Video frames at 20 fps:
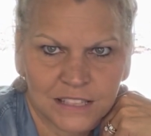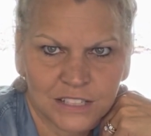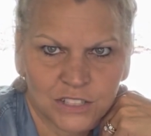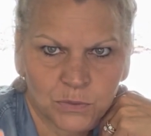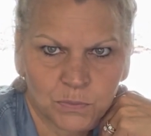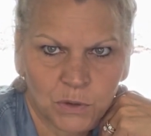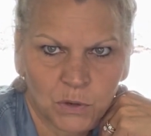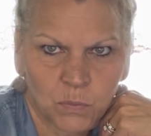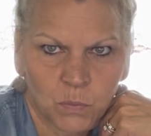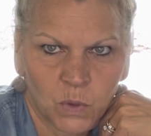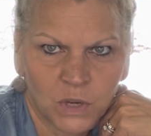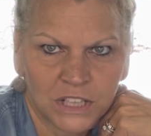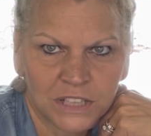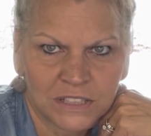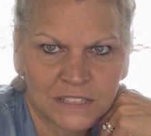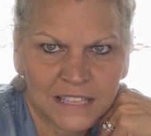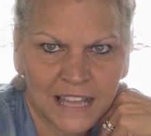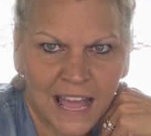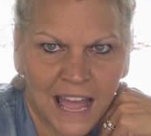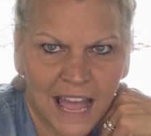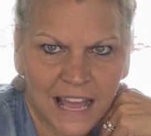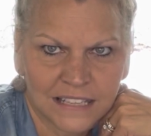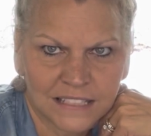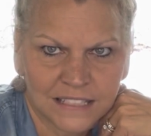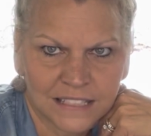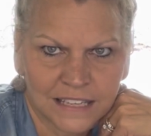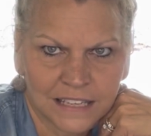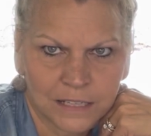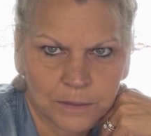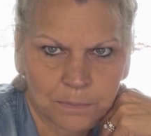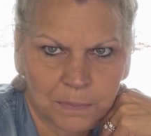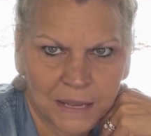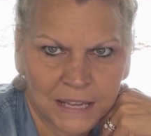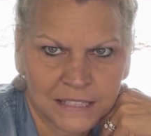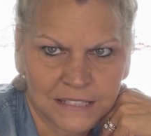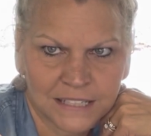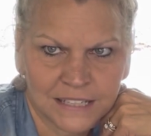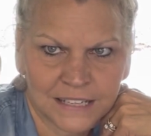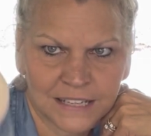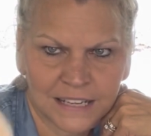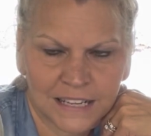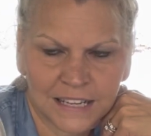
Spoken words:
This one will not get painted.